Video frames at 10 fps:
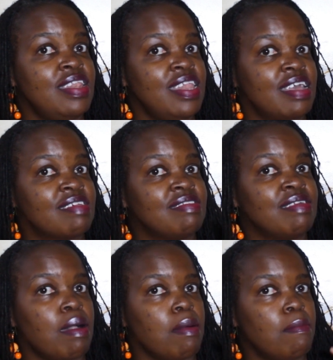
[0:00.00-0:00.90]
next
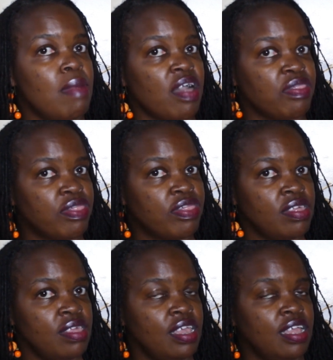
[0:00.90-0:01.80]
month
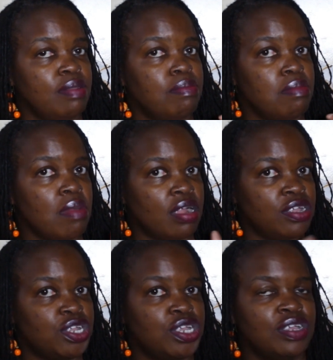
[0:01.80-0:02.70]
in
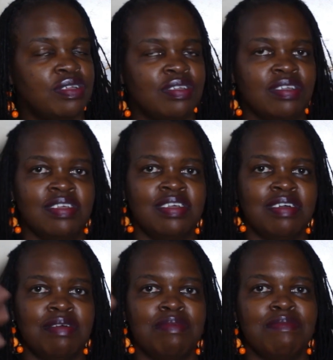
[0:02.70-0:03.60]
March.
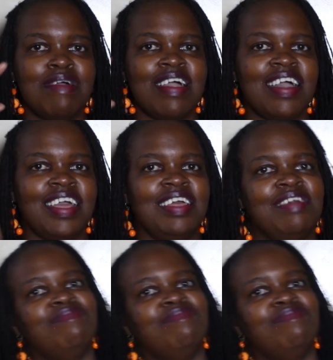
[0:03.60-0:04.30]
Bye.